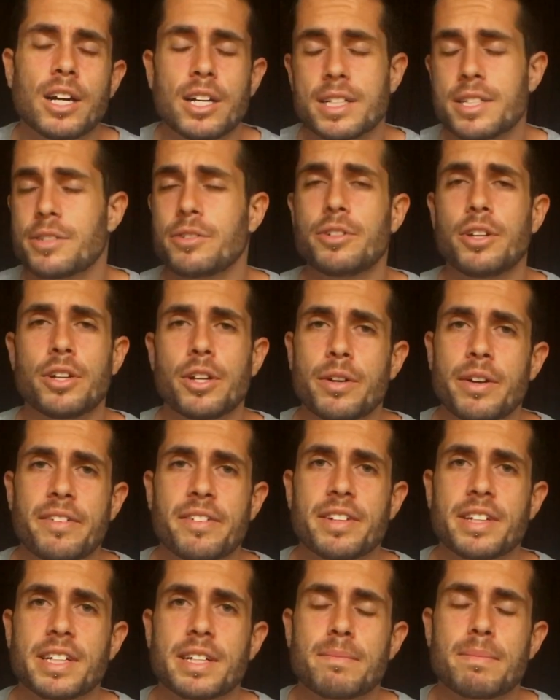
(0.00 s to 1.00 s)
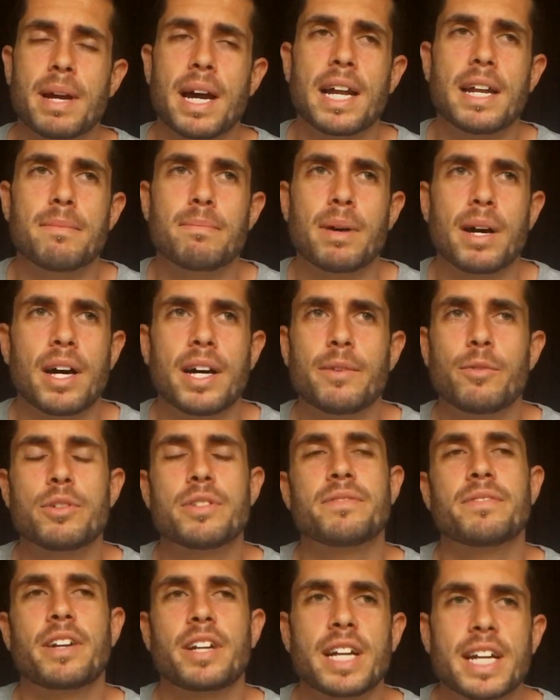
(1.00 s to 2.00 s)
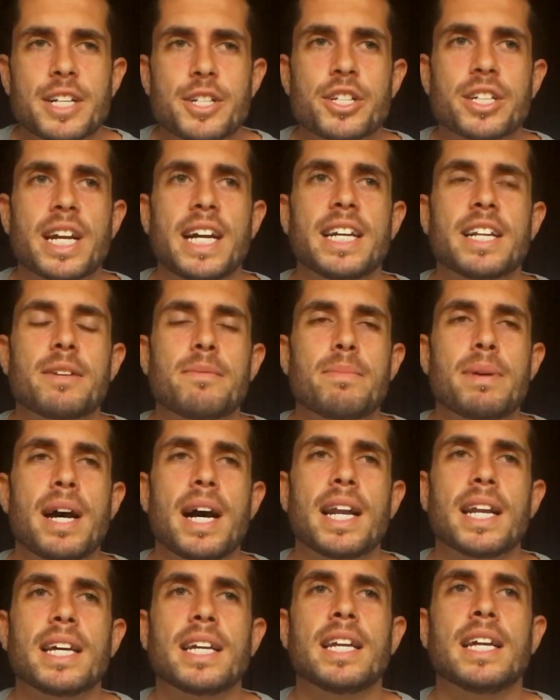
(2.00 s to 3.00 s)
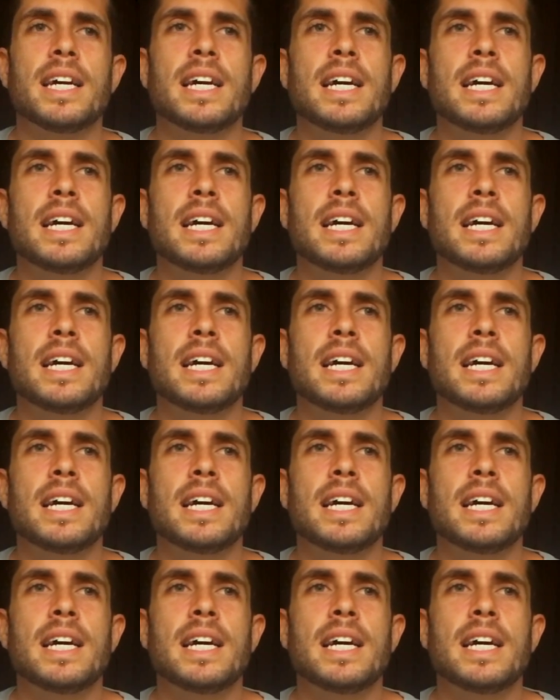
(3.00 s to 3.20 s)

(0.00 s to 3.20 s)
I still don't know everything about it, but I wasn't very educated about it.